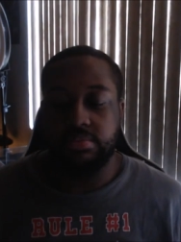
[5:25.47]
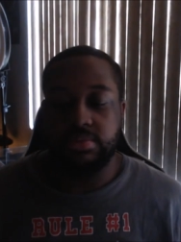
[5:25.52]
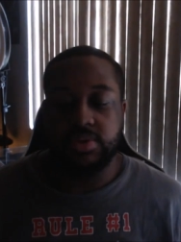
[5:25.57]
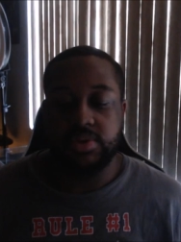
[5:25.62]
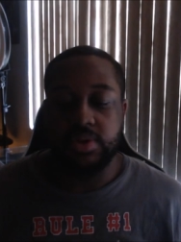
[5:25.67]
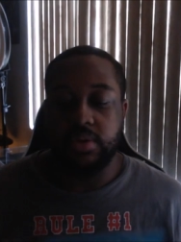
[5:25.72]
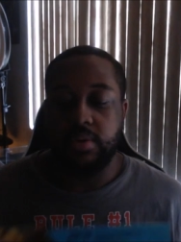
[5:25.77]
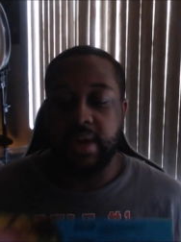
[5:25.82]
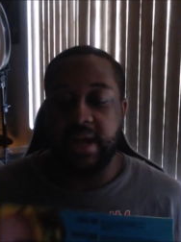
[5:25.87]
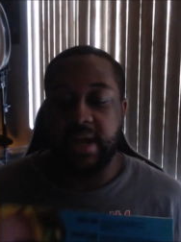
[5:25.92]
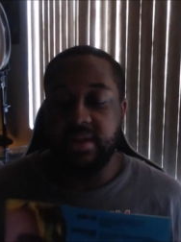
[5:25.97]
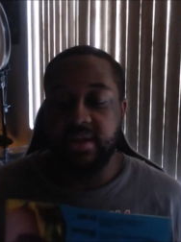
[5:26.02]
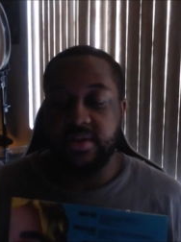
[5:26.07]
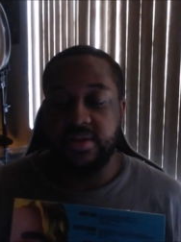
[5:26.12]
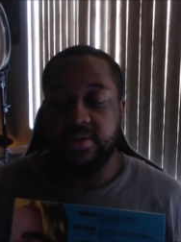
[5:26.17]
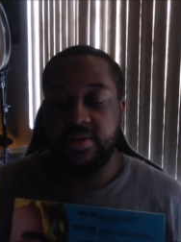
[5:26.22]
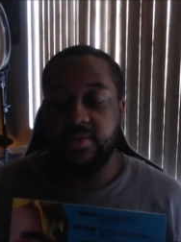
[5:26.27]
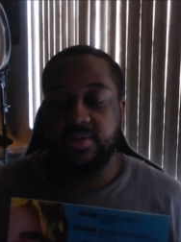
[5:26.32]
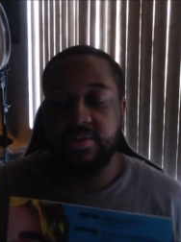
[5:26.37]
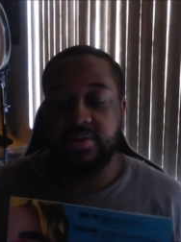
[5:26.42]
So I
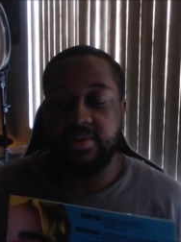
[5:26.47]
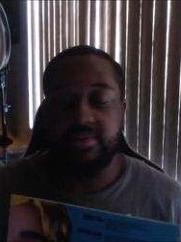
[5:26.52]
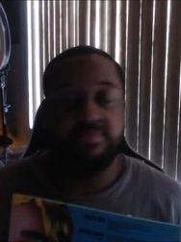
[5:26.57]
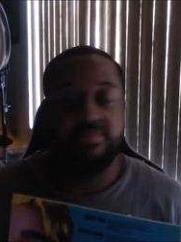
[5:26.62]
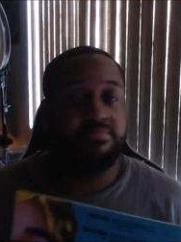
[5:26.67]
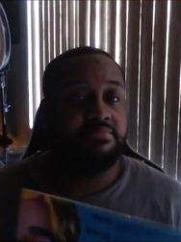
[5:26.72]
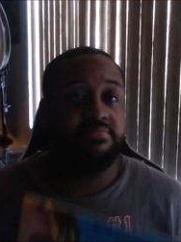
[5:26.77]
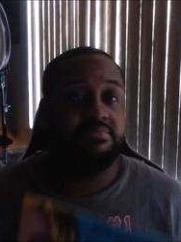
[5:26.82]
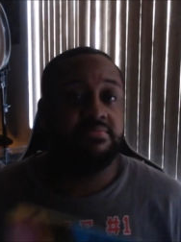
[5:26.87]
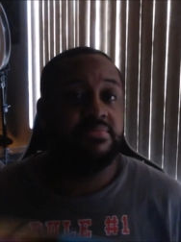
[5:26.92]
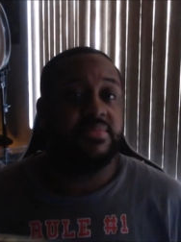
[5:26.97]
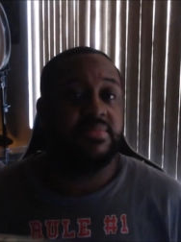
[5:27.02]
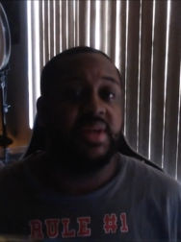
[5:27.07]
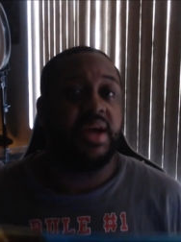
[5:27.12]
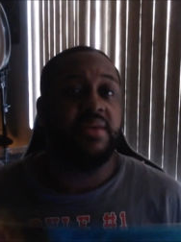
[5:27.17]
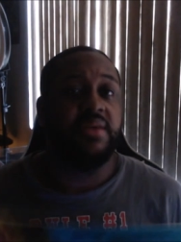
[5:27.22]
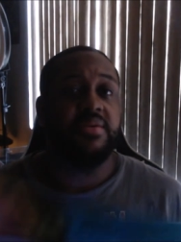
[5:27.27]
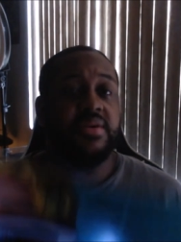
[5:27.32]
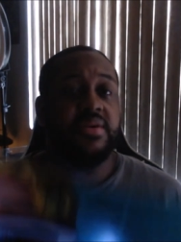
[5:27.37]
really